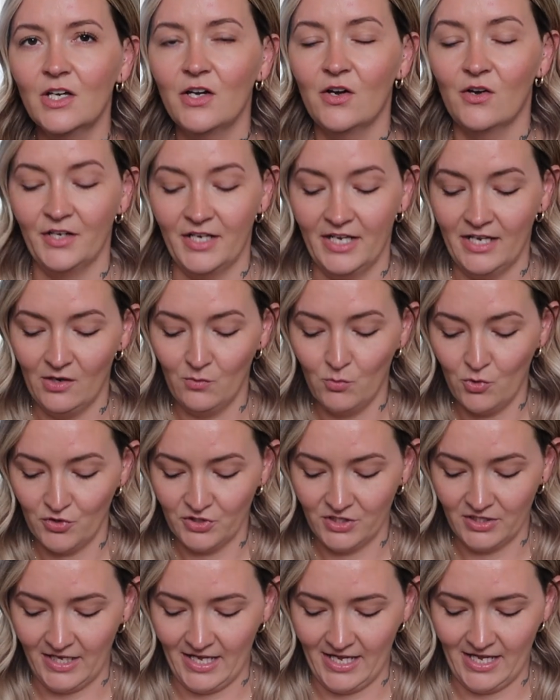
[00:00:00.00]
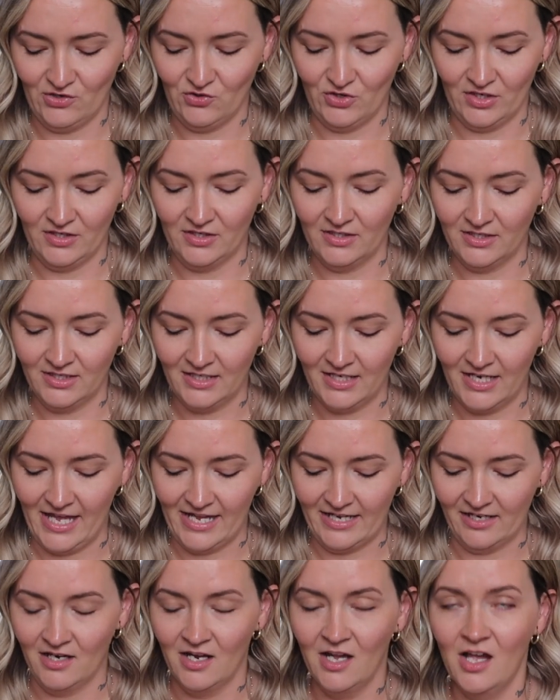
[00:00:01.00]
on it. I wore it to the hairdressers
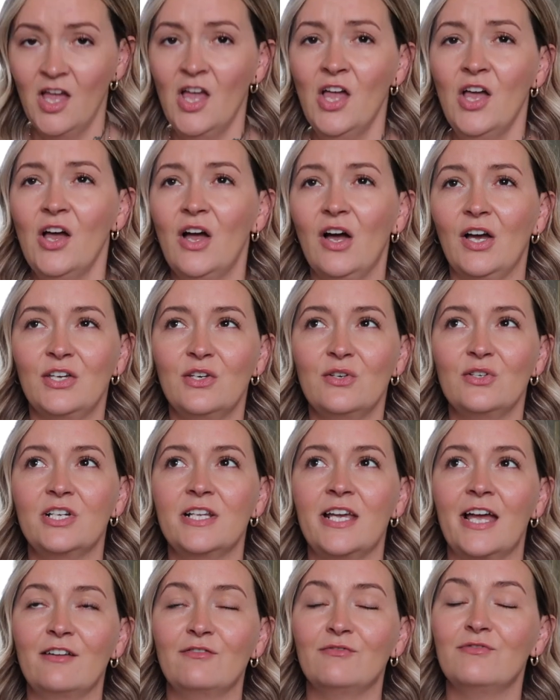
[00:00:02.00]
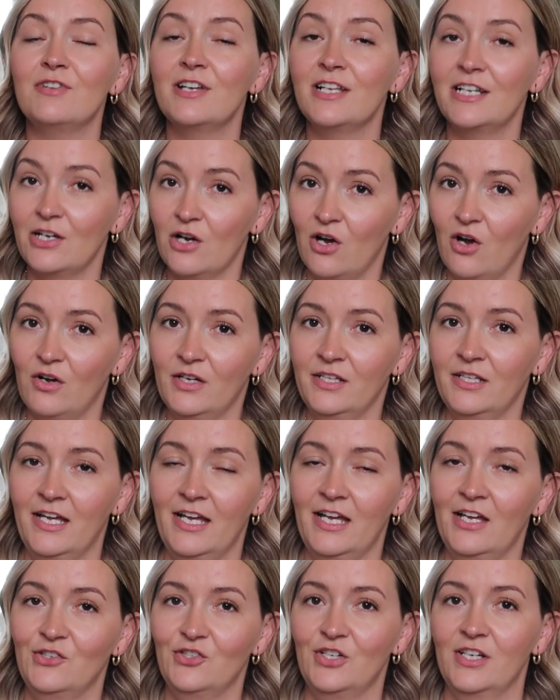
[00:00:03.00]
today, and I usually get really hot in the
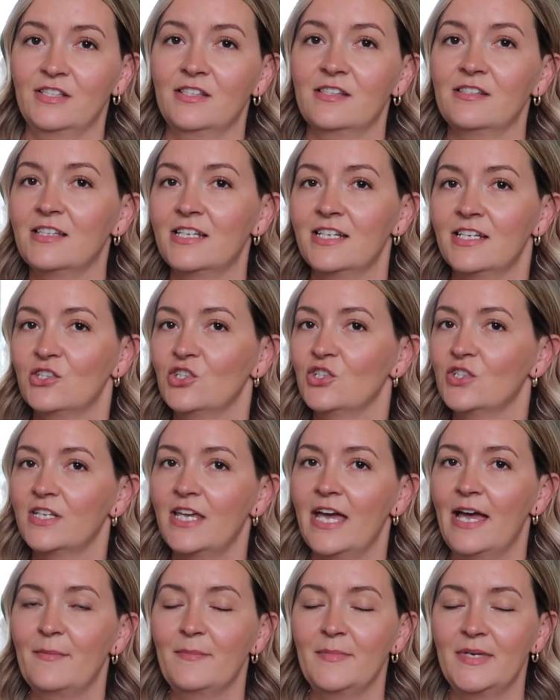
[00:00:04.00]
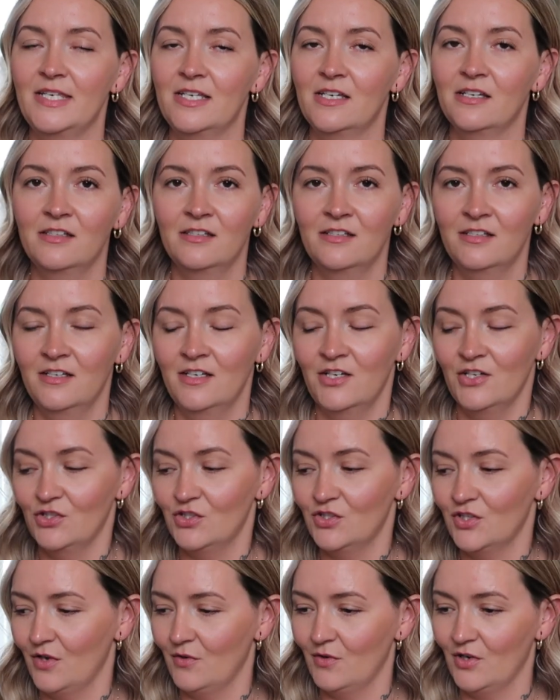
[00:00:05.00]
hairdressers, and it just kept me
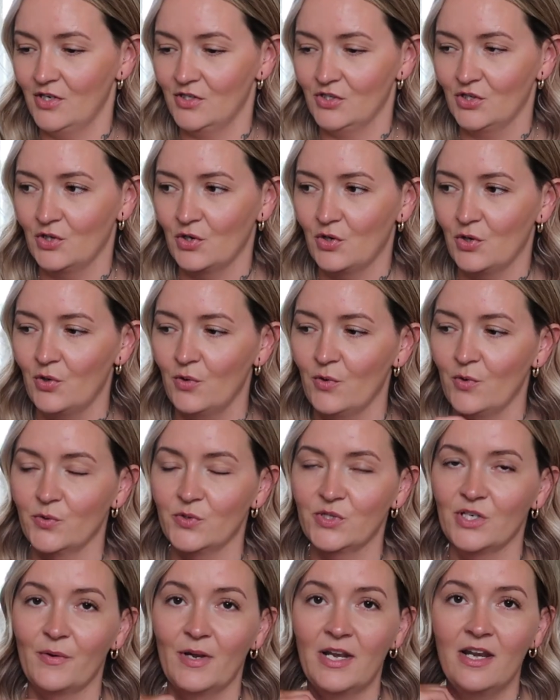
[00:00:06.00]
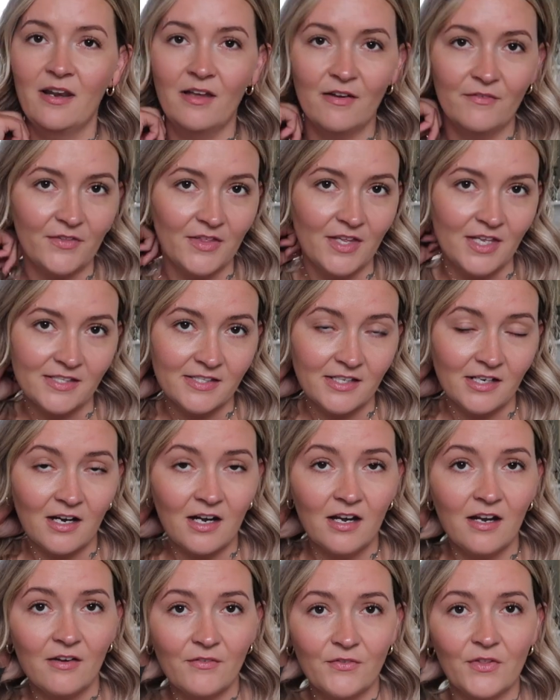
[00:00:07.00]
so nice and cool. So I love this, and I
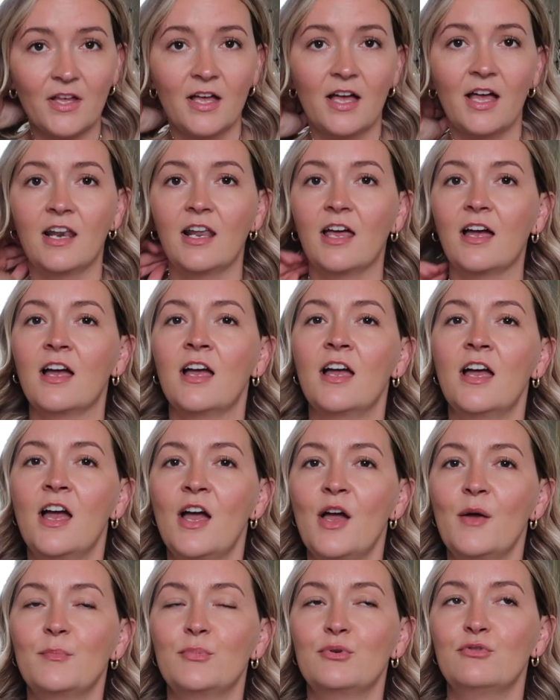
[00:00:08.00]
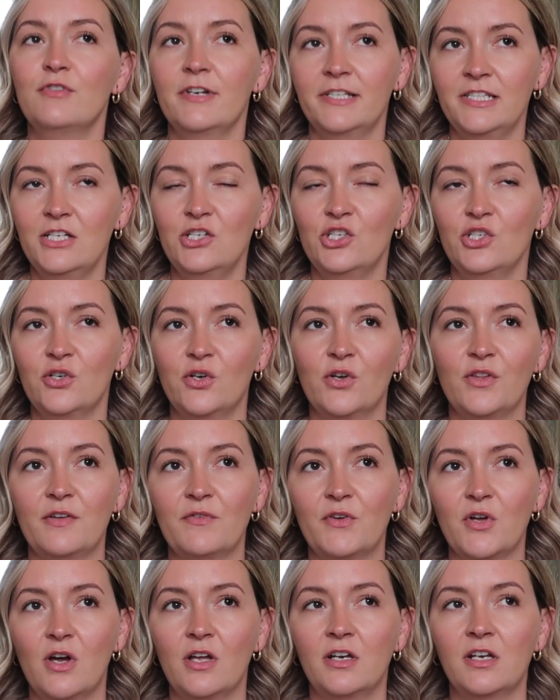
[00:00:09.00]
love the colour. Pretty sure
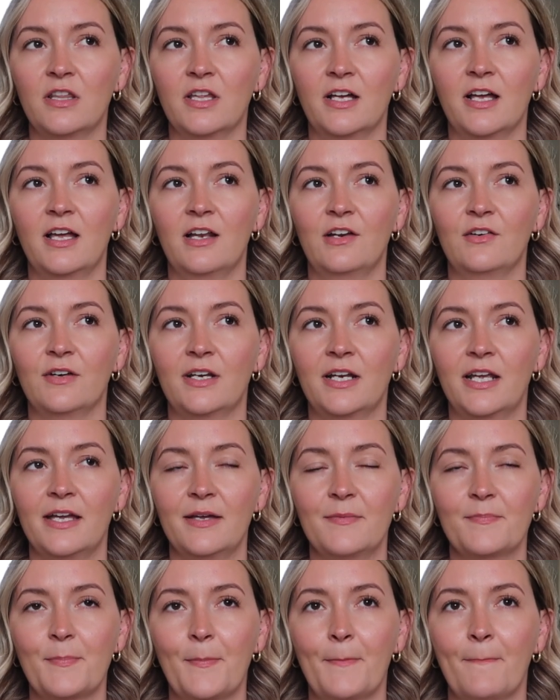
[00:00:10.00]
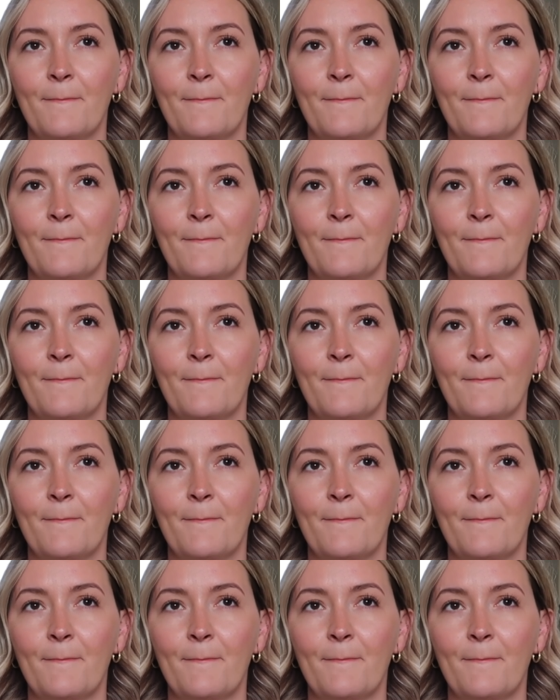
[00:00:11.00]
they've got another colour in it.